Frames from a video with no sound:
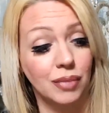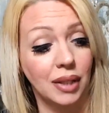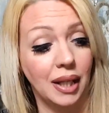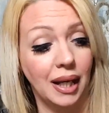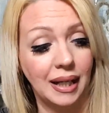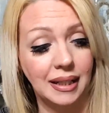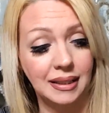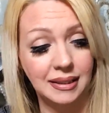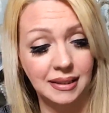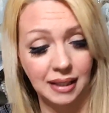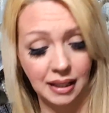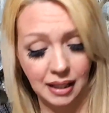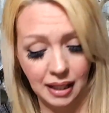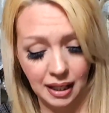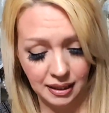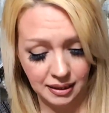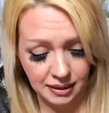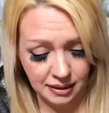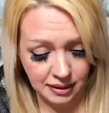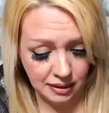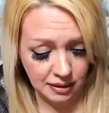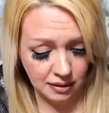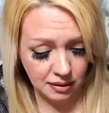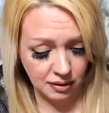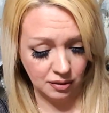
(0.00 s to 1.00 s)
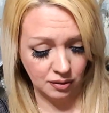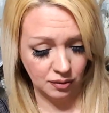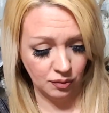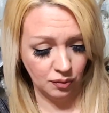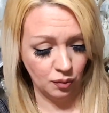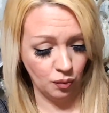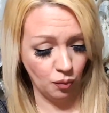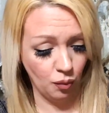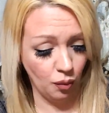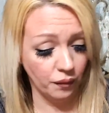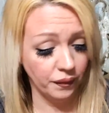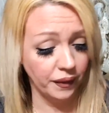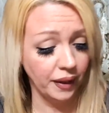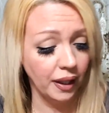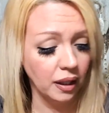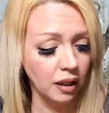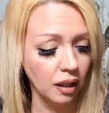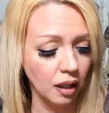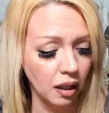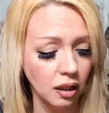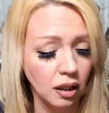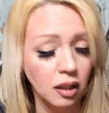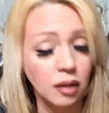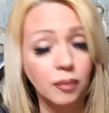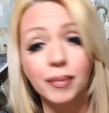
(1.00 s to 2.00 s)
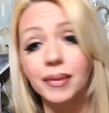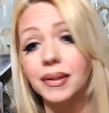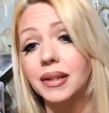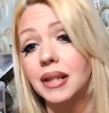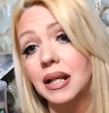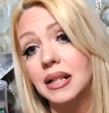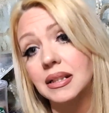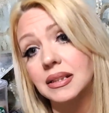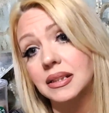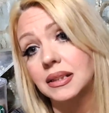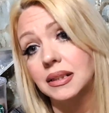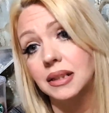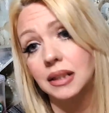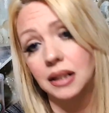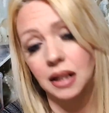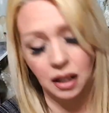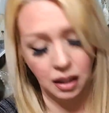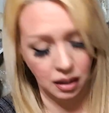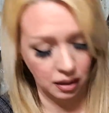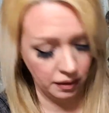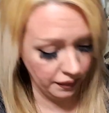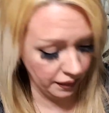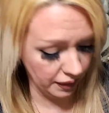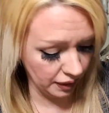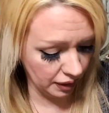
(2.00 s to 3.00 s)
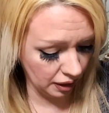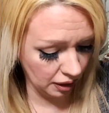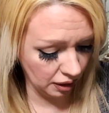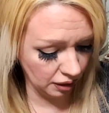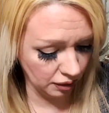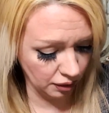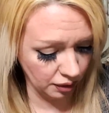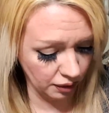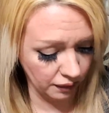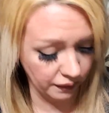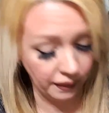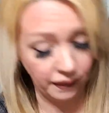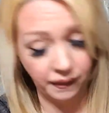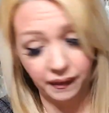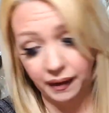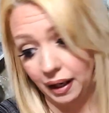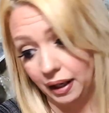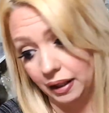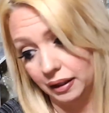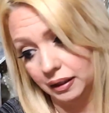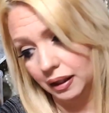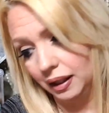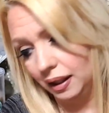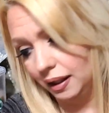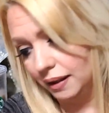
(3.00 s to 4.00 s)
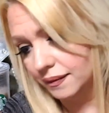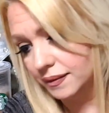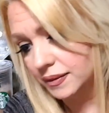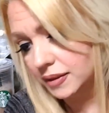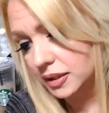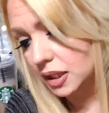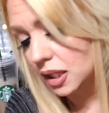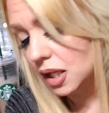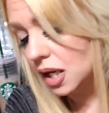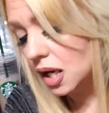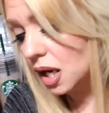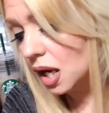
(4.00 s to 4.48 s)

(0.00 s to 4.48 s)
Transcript: Like I said, I didn't want that color, but that's the, co the color that they had left.